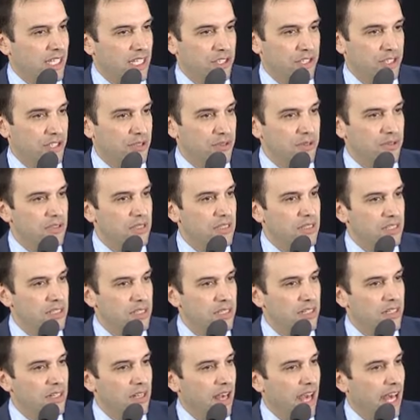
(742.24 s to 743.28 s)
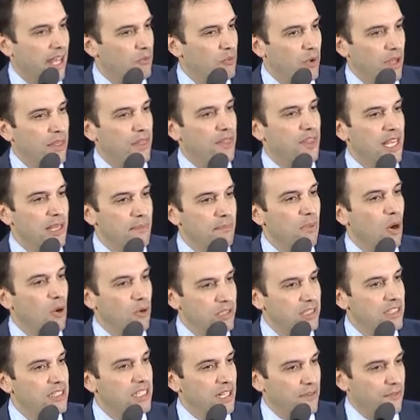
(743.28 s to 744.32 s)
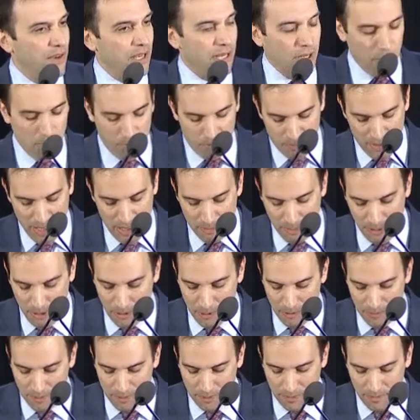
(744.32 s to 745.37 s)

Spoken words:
issues and with the most difficult people.